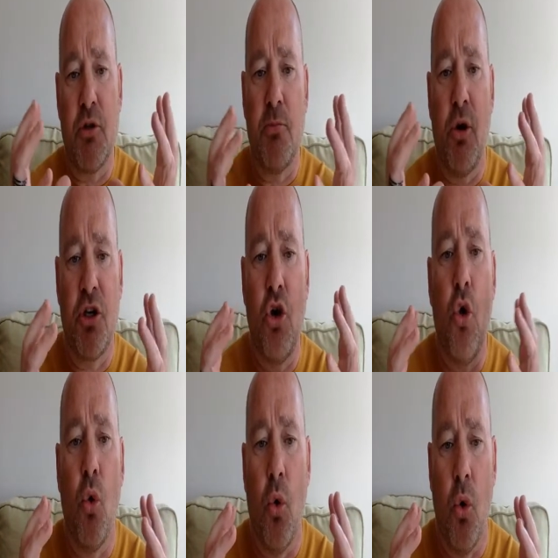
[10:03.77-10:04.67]
was my
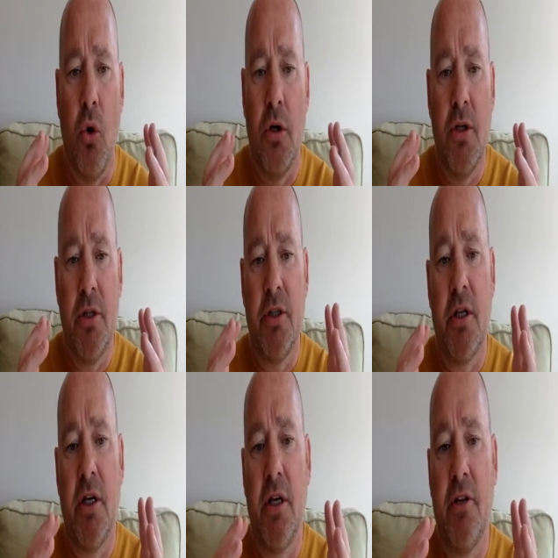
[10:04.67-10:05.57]
core.
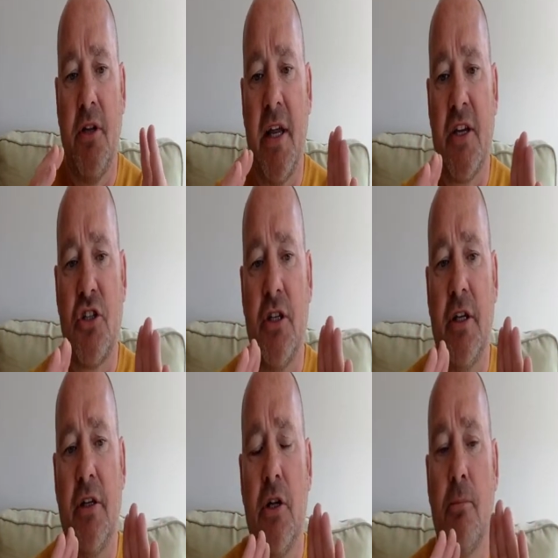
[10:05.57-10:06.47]
Yeah, then
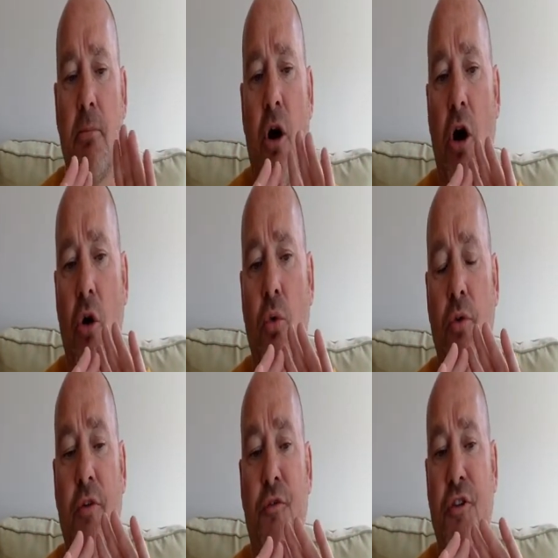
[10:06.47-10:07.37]
actually my
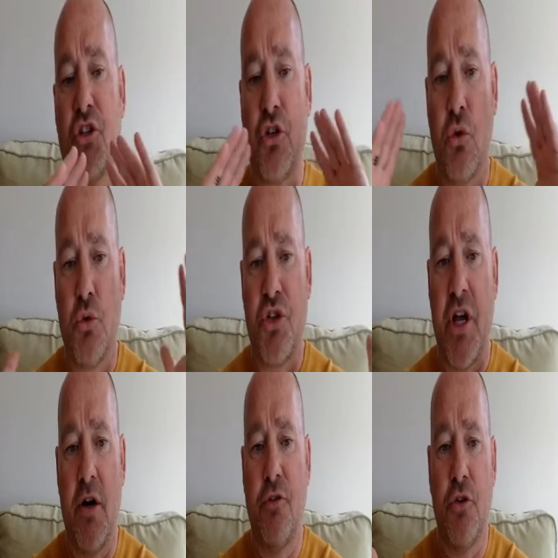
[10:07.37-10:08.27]
whole physical
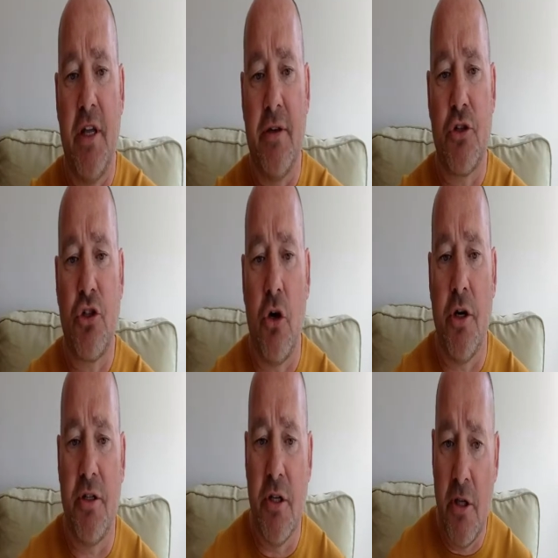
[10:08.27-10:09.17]
self on the
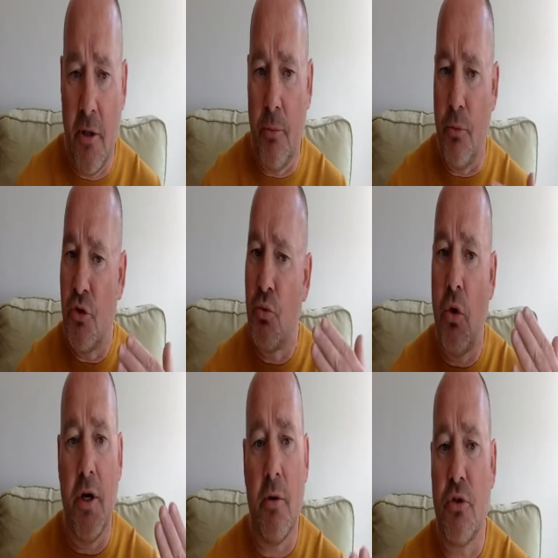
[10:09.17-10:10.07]
outside was
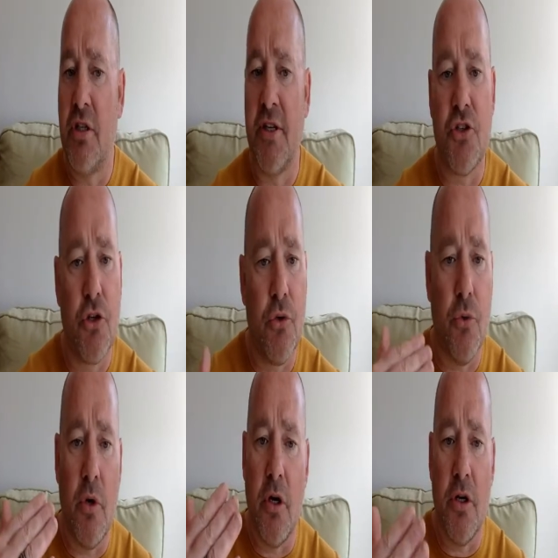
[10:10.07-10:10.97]
why I was linked
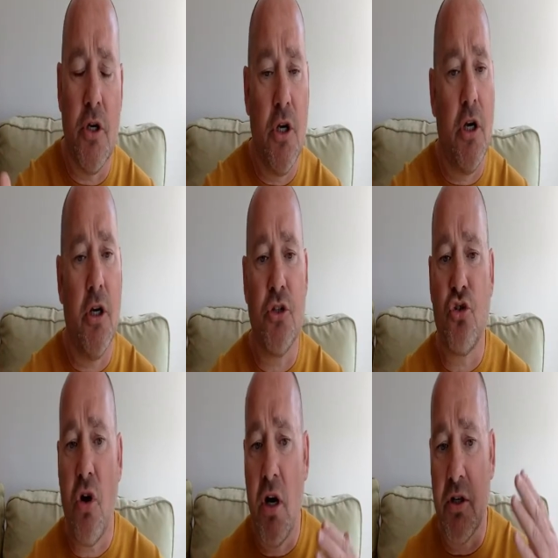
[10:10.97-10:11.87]
to
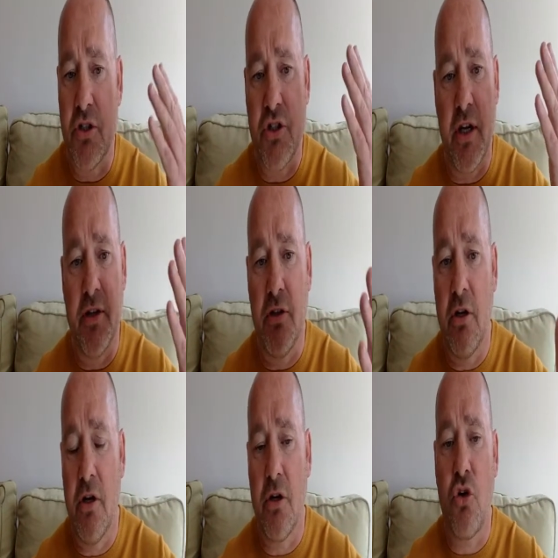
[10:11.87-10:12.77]
drugs and
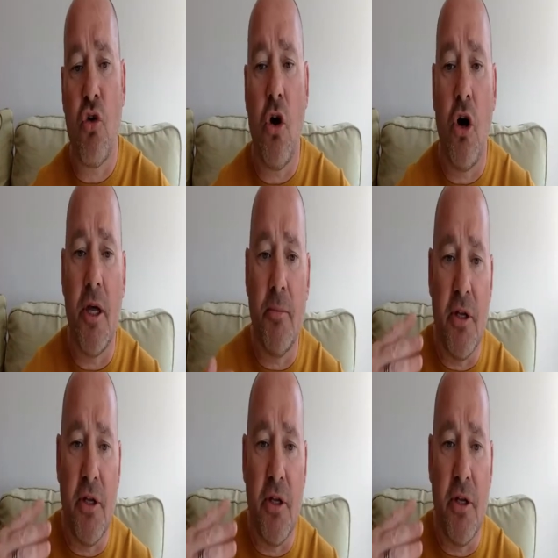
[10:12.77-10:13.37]
crime